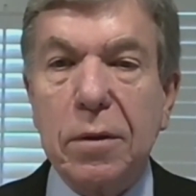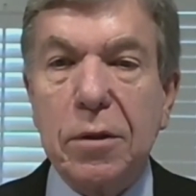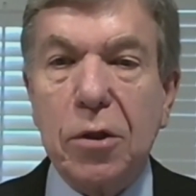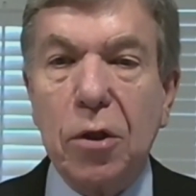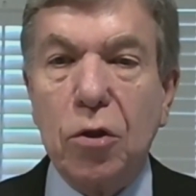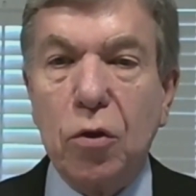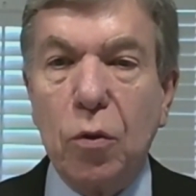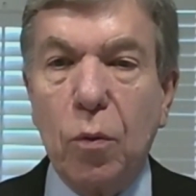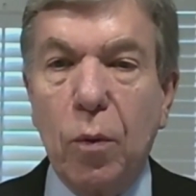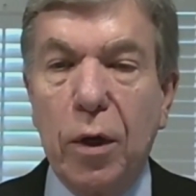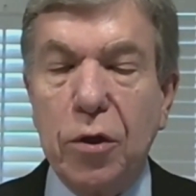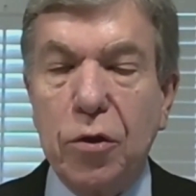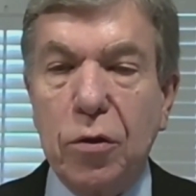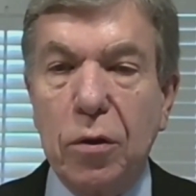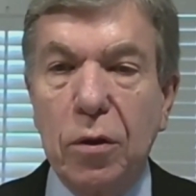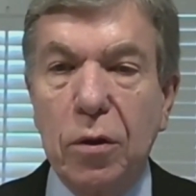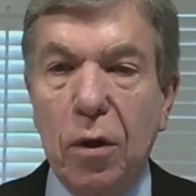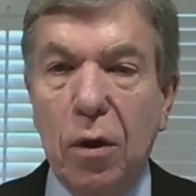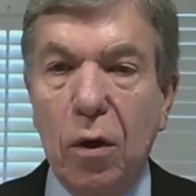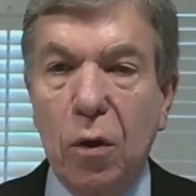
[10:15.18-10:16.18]

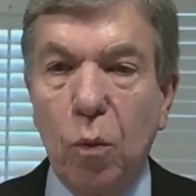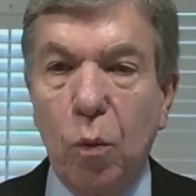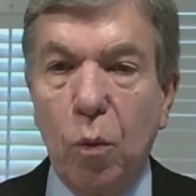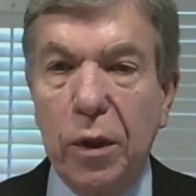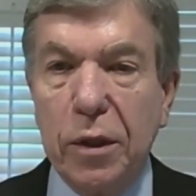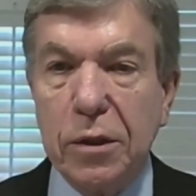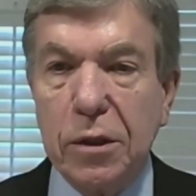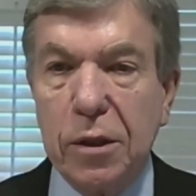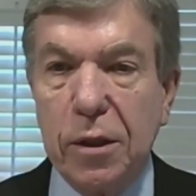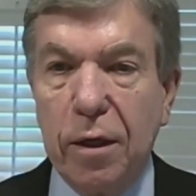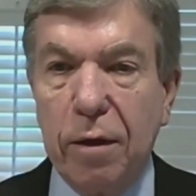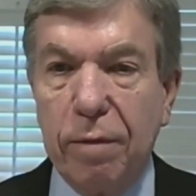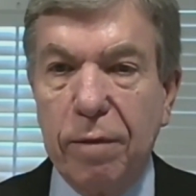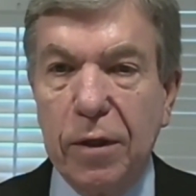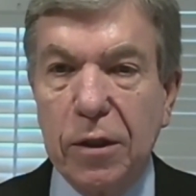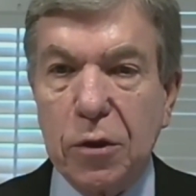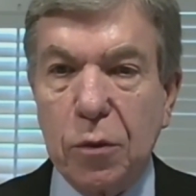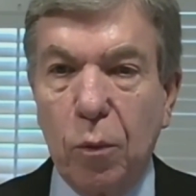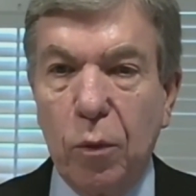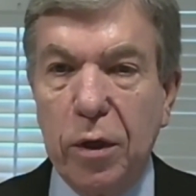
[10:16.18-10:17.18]
situation on Wednesday of
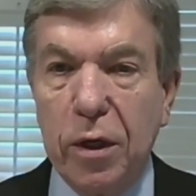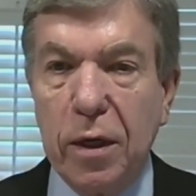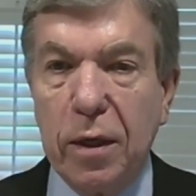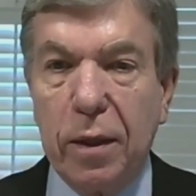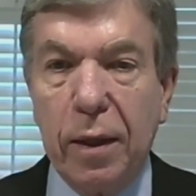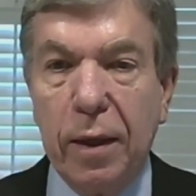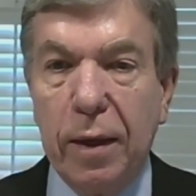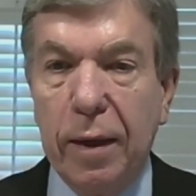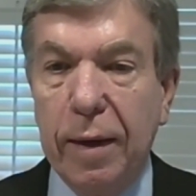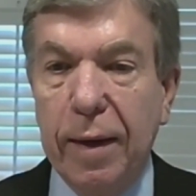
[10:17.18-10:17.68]
this week.